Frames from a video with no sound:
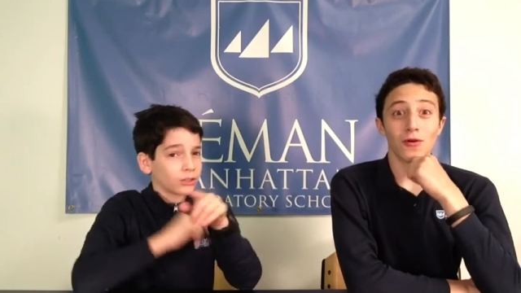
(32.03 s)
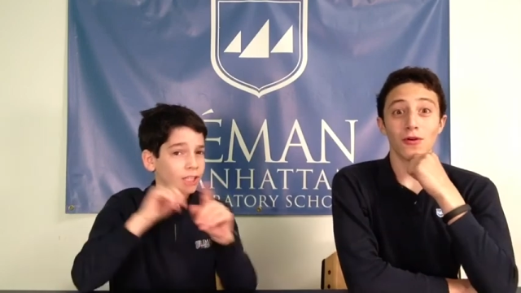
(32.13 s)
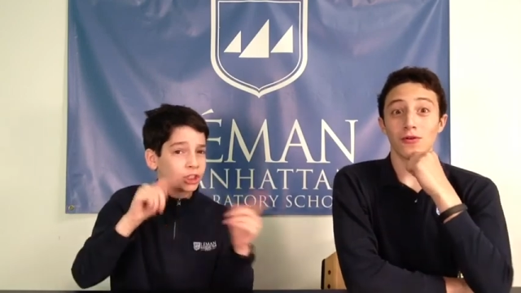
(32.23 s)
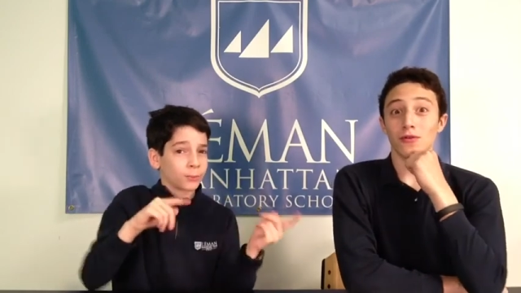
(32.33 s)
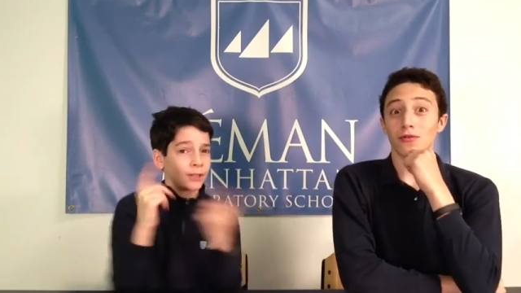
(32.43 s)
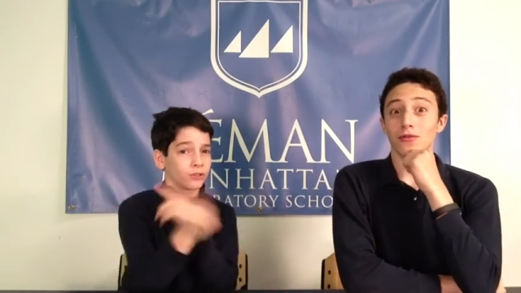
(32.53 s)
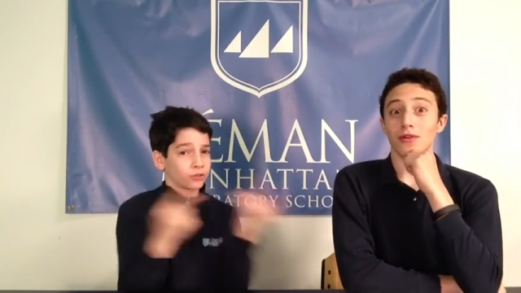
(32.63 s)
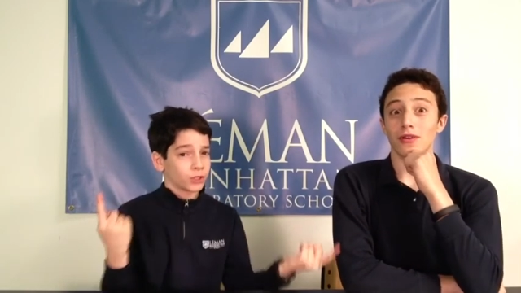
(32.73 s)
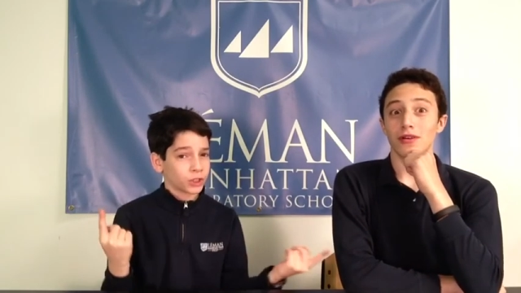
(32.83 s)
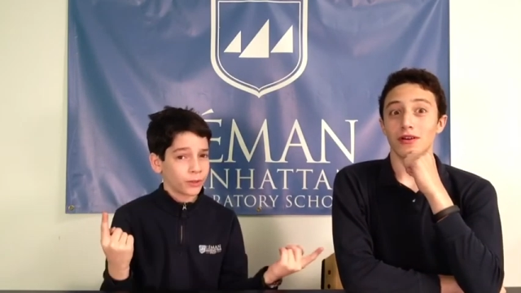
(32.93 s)
Speaker 1: lunch menu
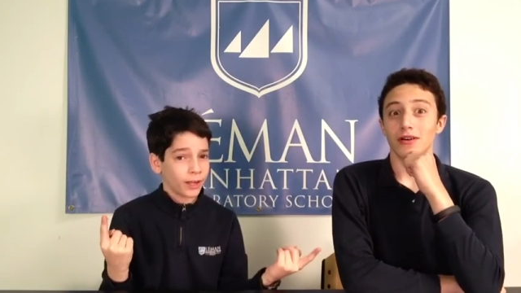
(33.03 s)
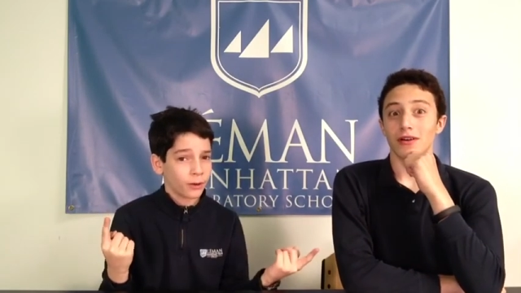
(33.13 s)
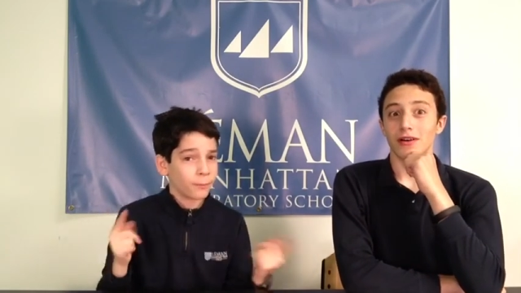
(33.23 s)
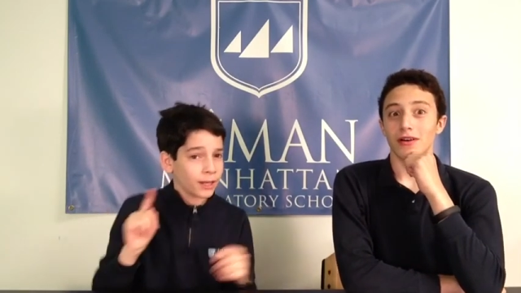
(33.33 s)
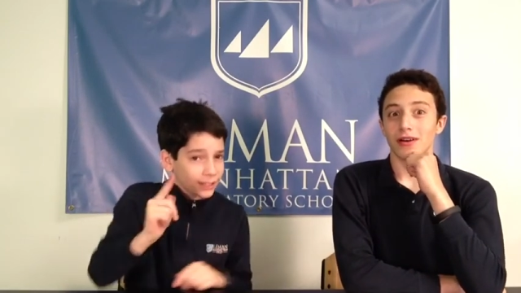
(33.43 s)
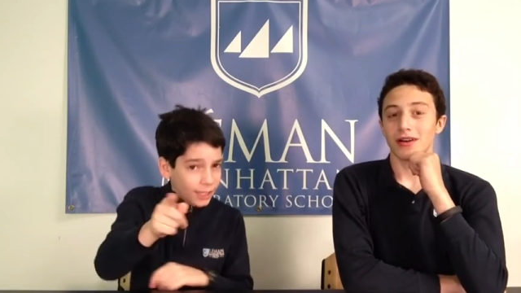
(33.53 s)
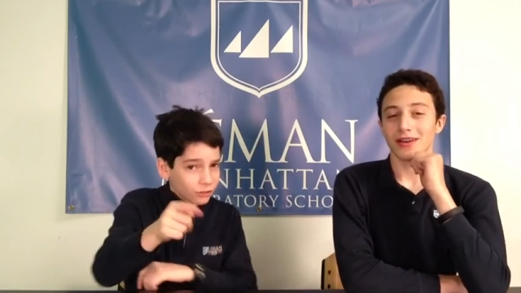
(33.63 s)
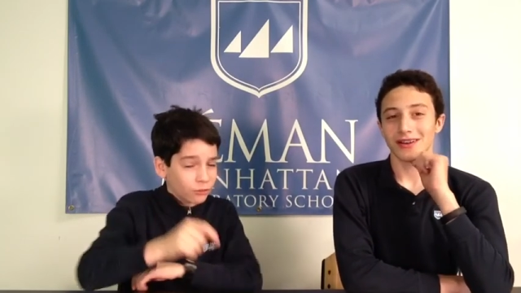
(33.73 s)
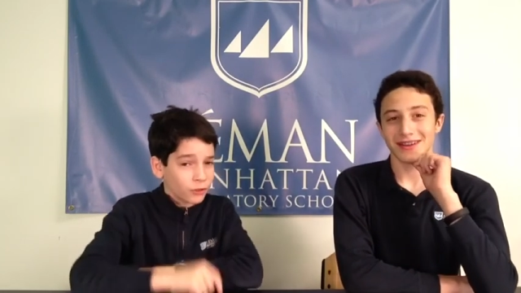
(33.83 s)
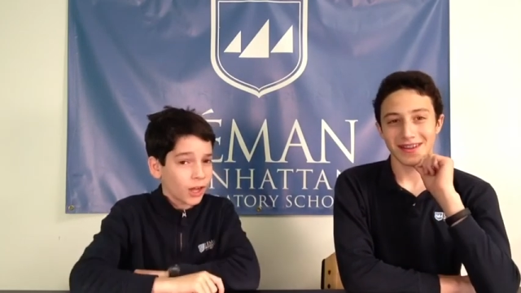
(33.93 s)
switch around. But in
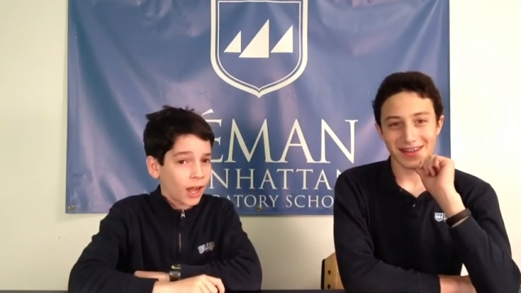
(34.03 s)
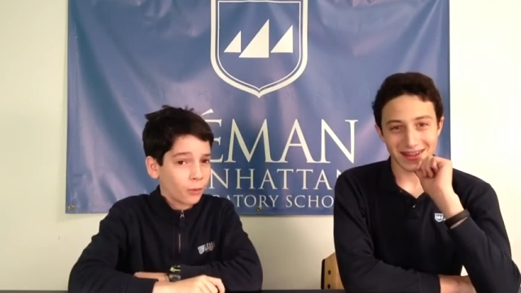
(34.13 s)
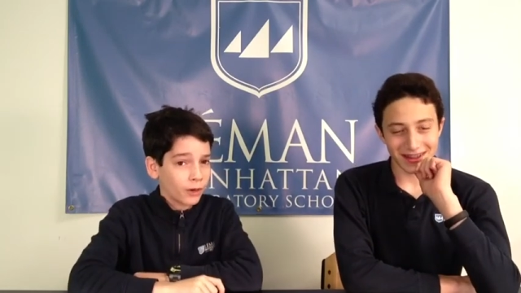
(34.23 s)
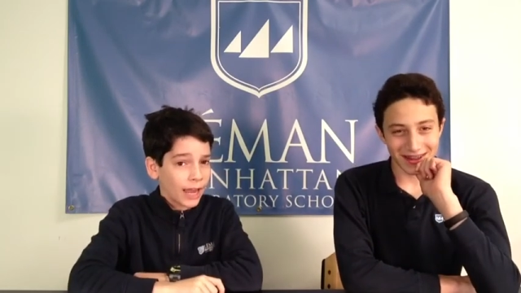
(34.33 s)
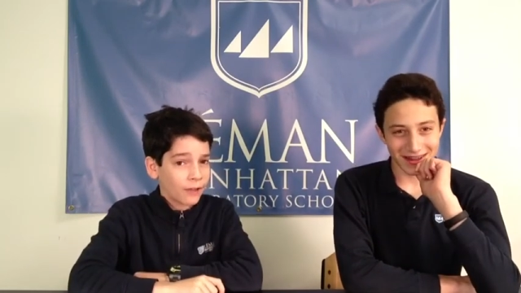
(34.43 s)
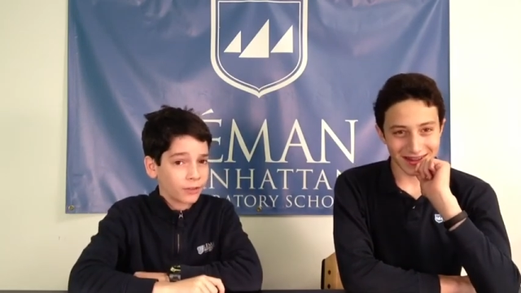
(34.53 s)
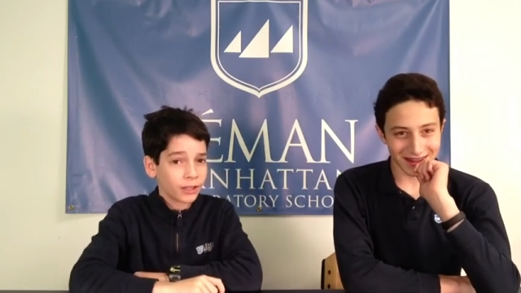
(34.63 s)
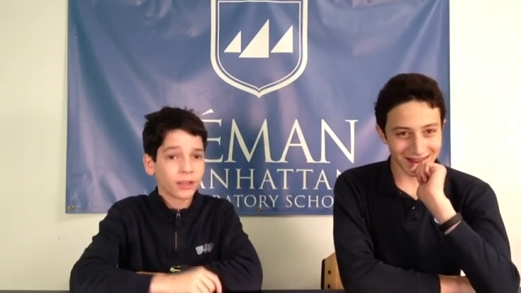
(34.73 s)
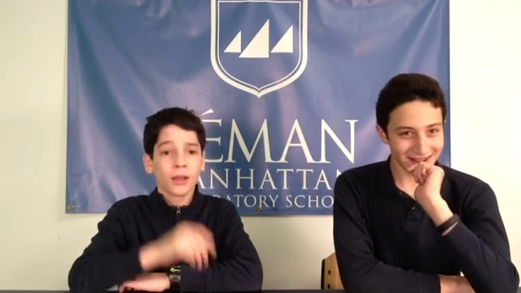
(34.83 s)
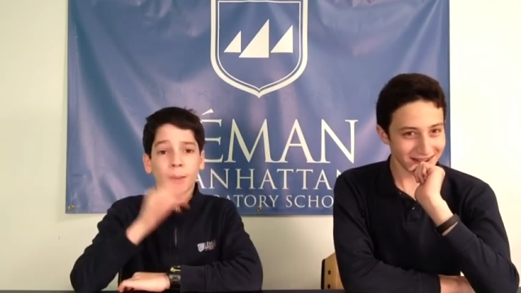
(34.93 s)
case you forgot, we're
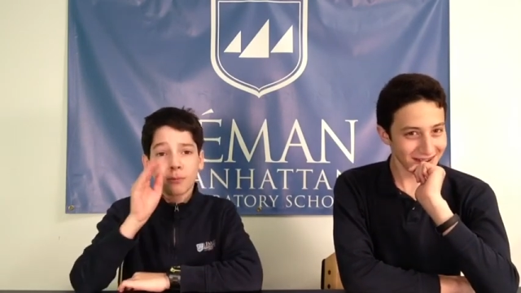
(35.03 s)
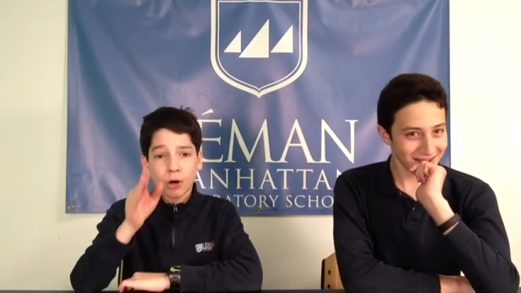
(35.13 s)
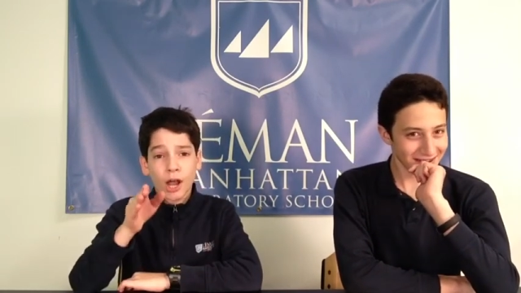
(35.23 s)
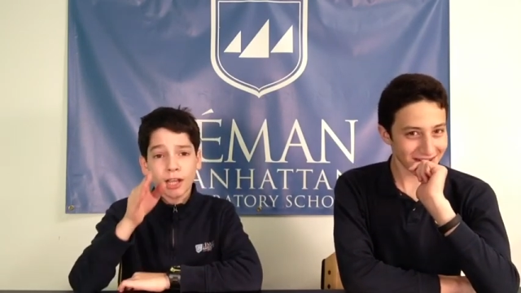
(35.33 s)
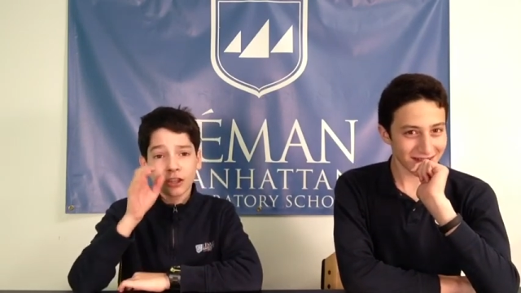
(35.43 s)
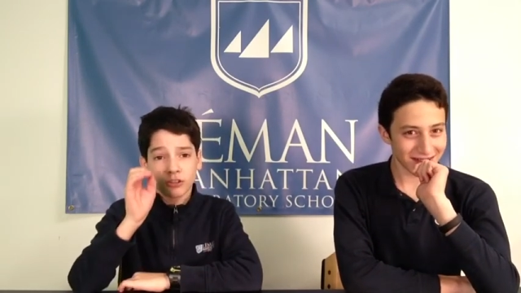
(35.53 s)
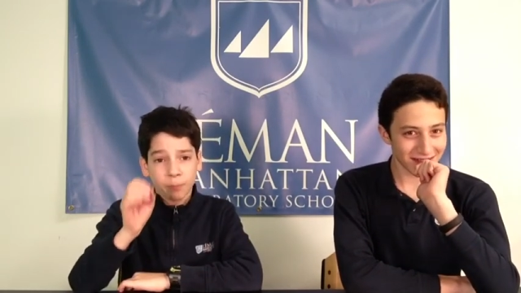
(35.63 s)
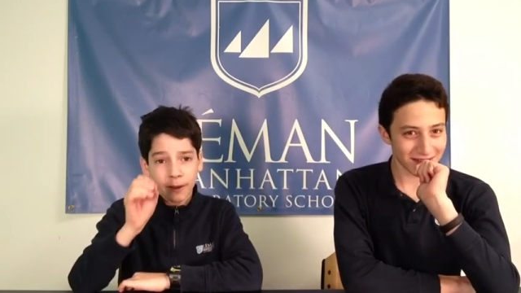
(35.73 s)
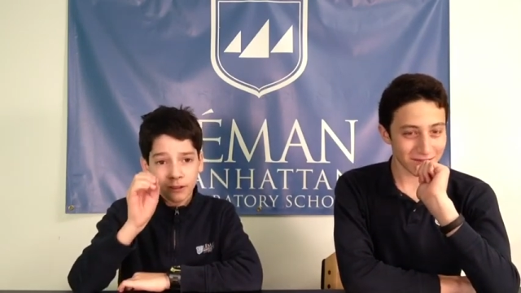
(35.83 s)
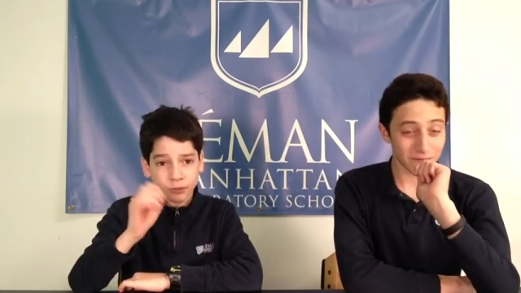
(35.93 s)
having Moroccan
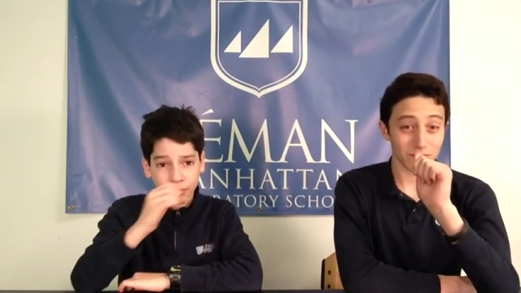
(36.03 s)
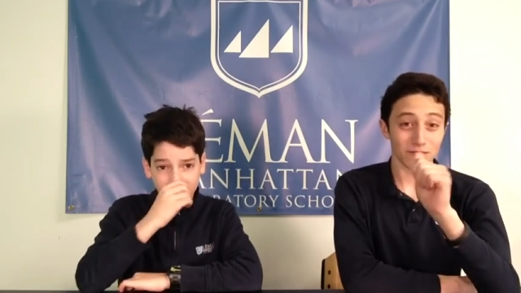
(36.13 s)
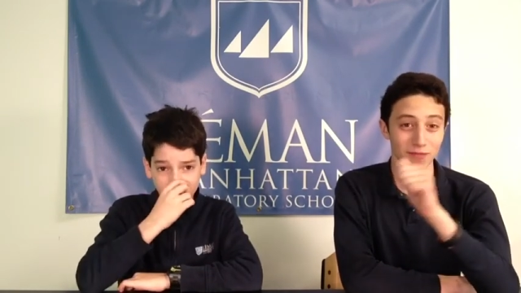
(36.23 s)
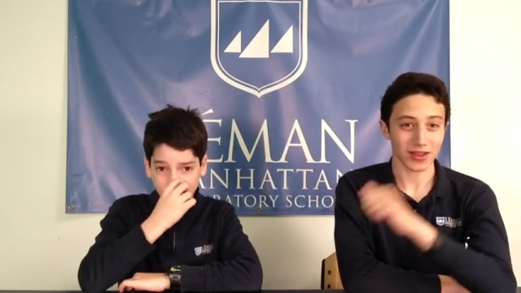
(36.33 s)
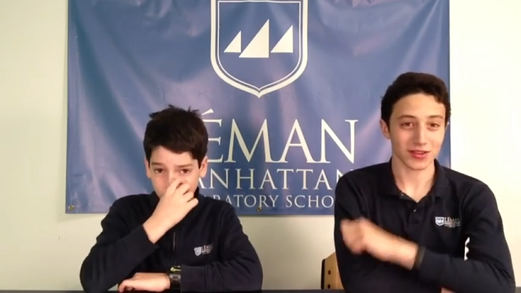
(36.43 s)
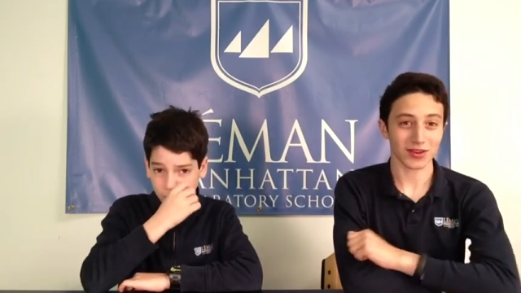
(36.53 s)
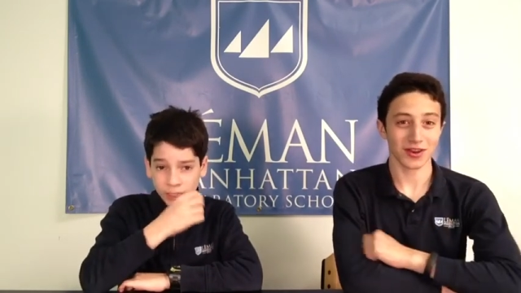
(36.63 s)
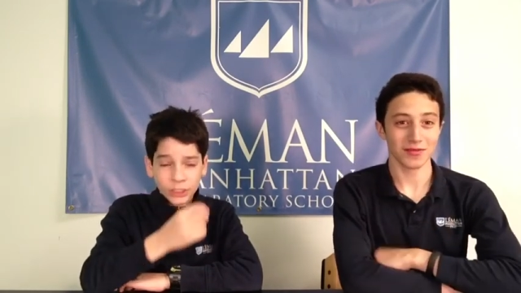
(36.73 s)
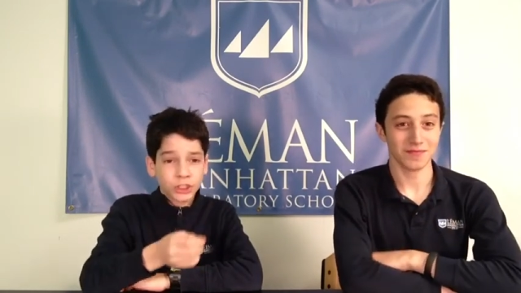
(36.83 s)
spiced fish, That's good.